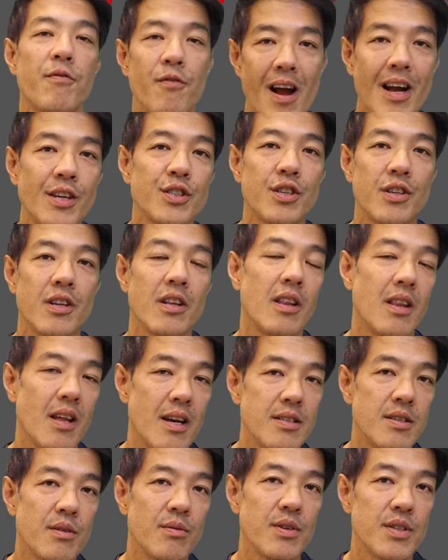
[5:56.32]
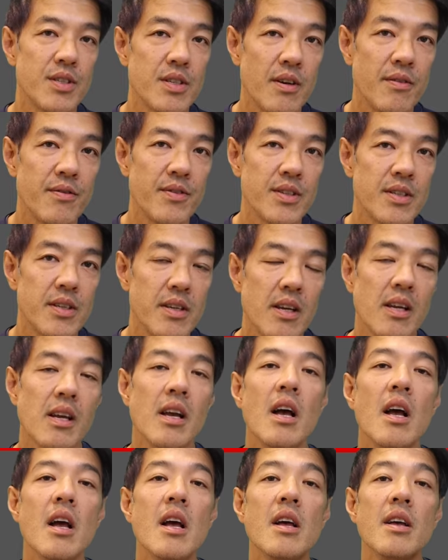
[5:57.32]
fractional laser resurfacing,
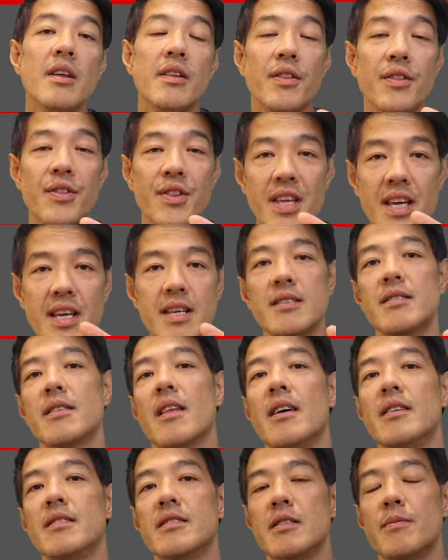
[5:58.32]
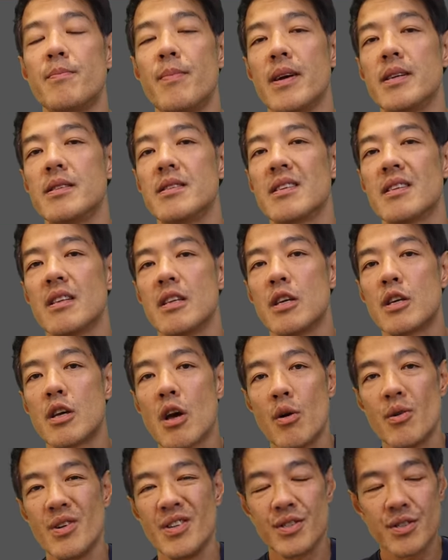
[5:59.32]
these lasers basically
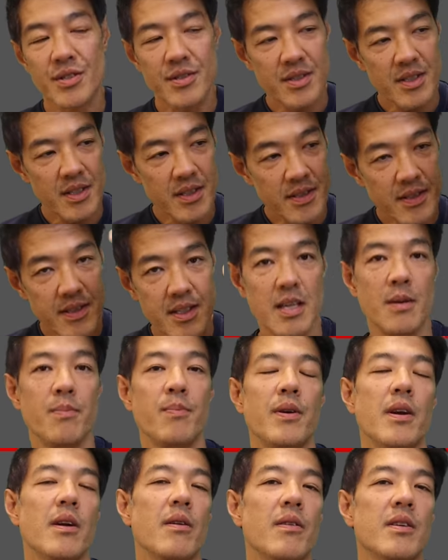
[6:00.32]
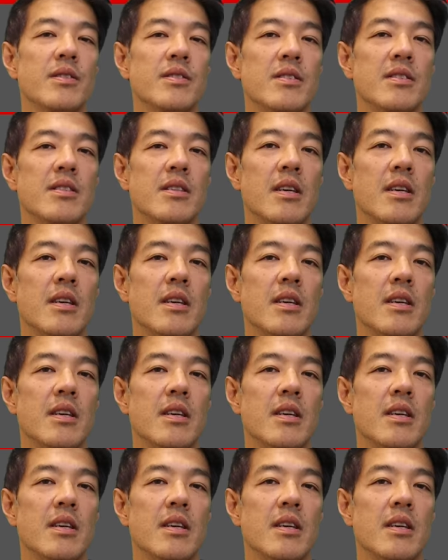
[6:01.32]
go into the deeper areas of